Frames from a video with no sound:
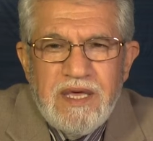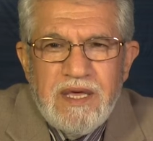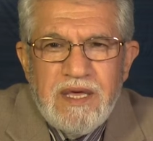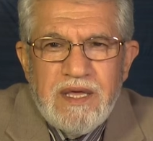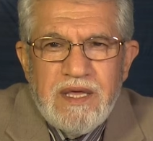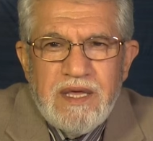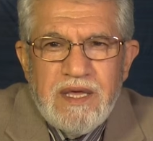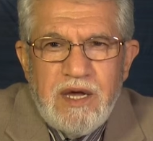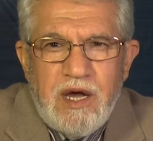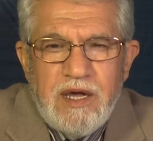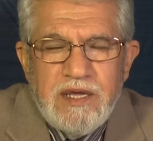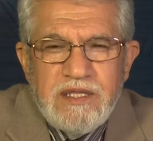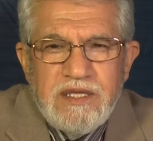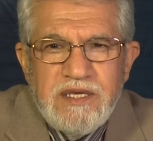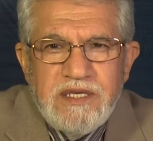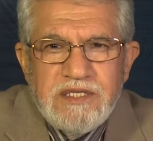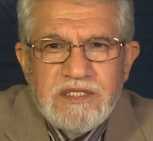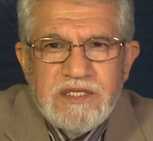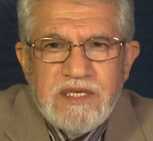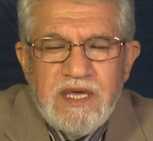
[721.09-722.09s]

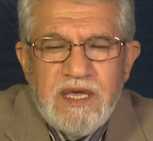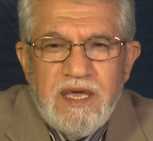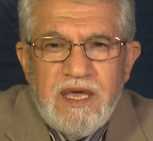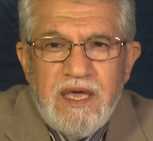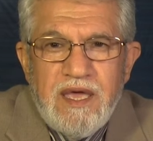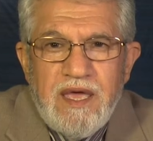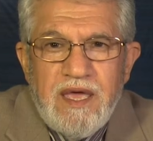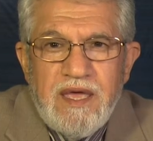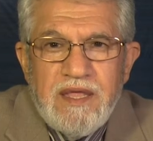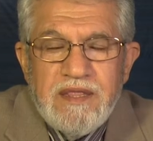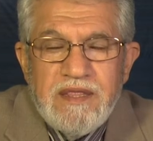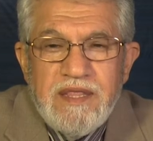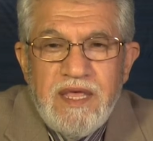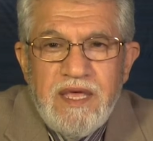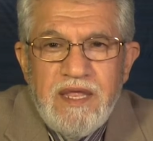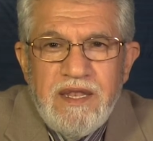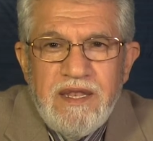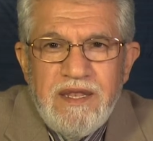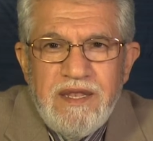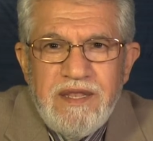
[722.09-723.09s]
ideas, and
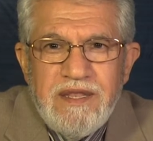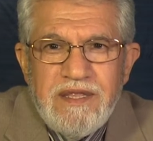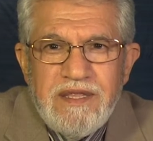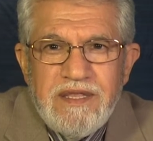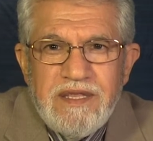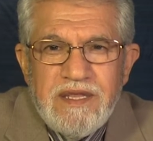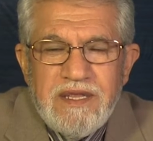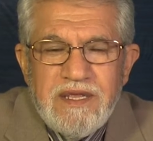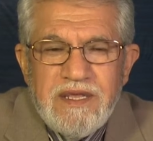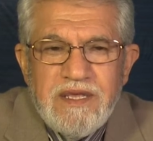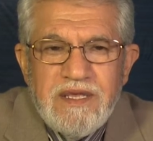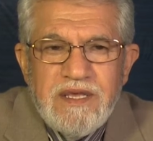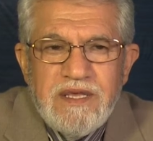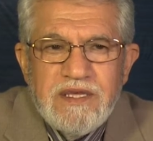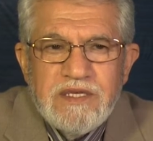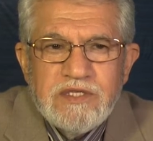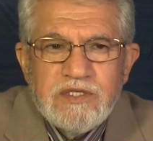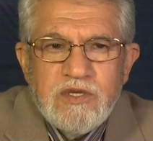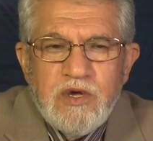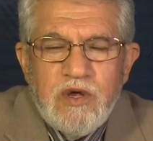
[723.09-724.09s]
then he
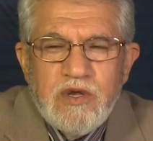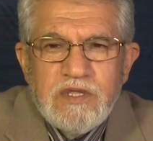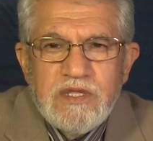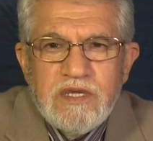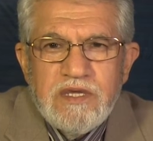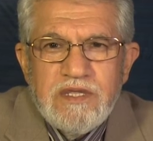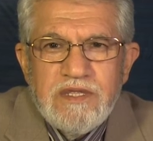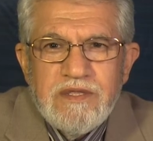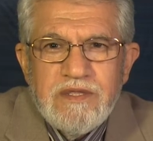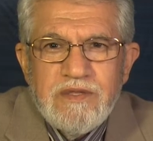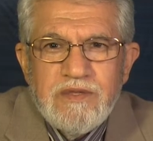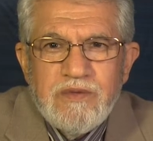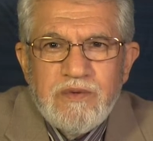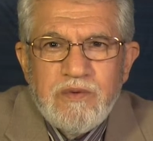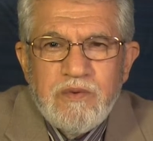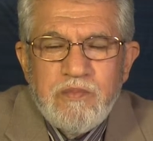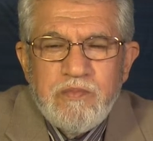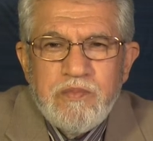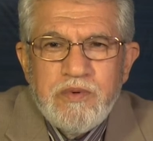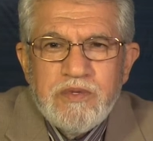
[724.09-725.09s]
is starting
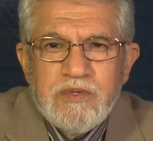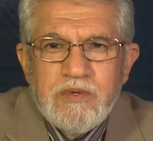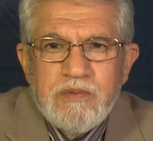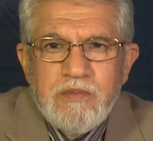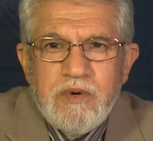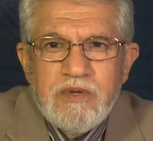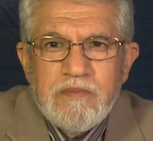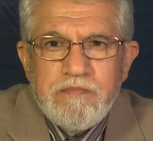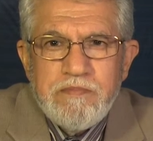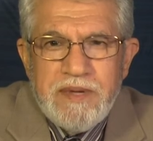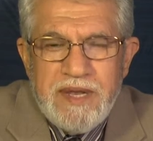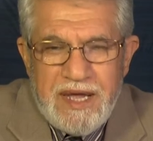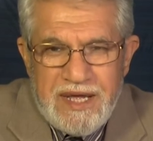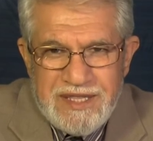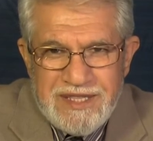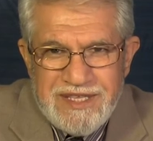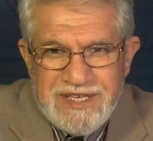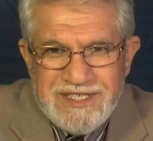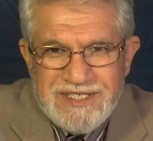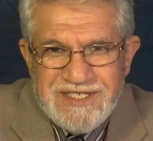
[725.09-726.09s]
to put them on
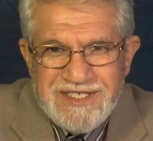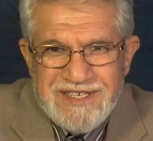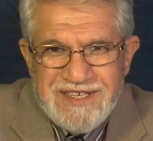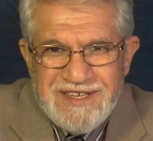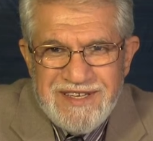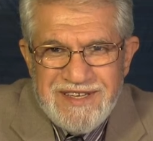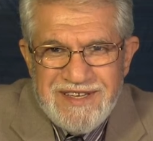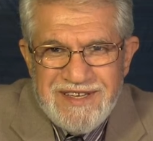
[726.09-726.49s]
practice.